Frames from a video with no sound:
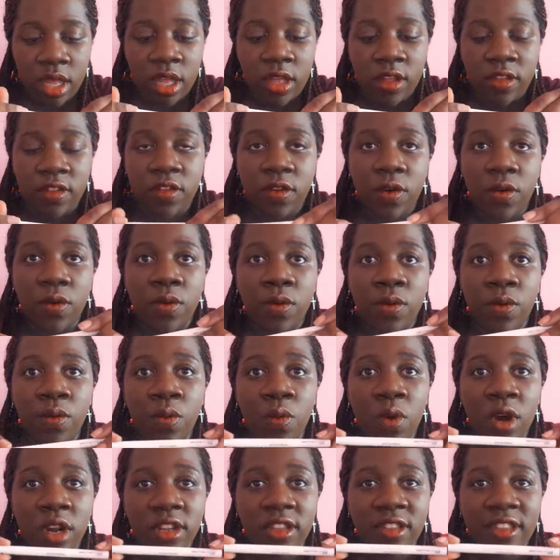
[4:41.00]
So
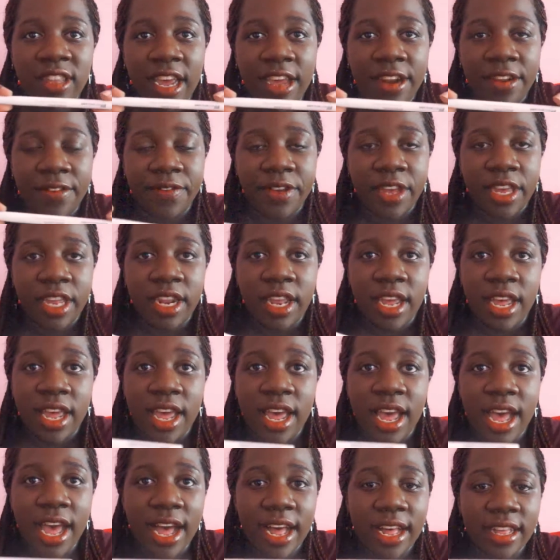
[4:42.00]
one side of it
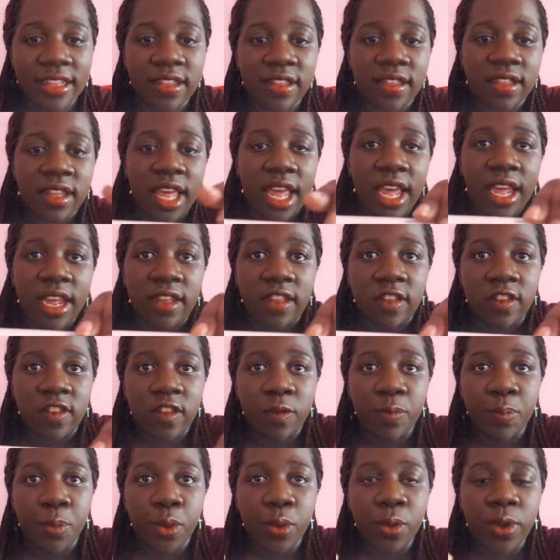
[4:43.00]
has a
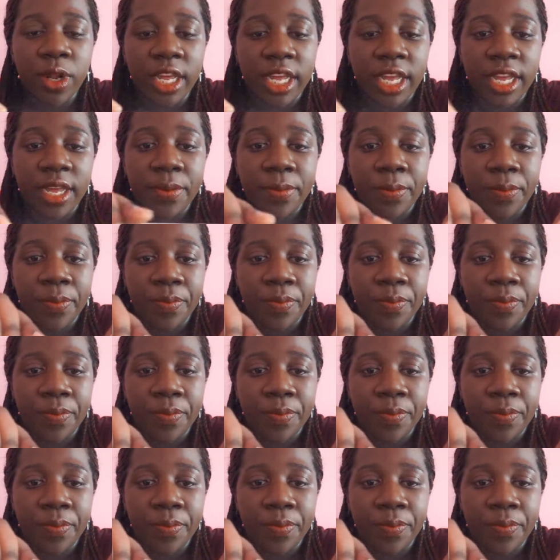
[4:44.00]
spoolie,